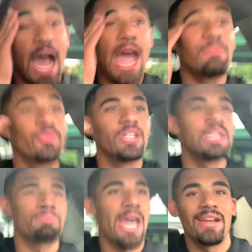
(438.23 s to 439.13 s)
I'm
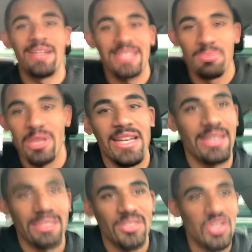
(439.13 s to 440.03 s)
really bad at
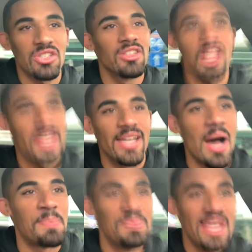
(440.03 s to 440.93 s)
explaining this. Just look it
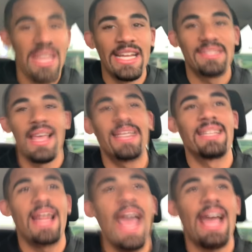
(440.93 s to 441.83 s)
up. It's like
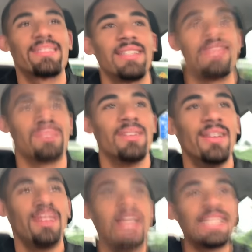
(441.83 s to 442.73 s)
an acting...
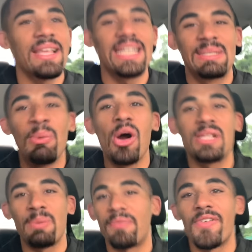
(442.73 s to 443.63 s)
It's like
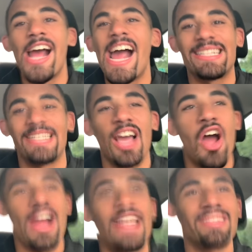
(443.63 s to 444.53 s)
sports, but for acting,
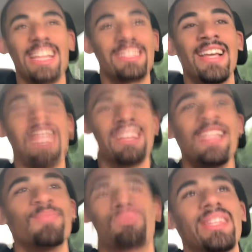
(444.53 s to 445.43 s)
all right? That's
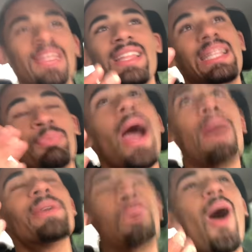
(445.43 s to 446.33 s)

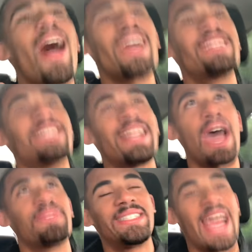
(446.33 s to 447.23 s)
probably why I didn't
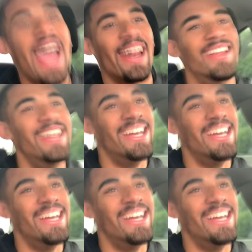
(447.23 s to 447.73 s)
have a dad.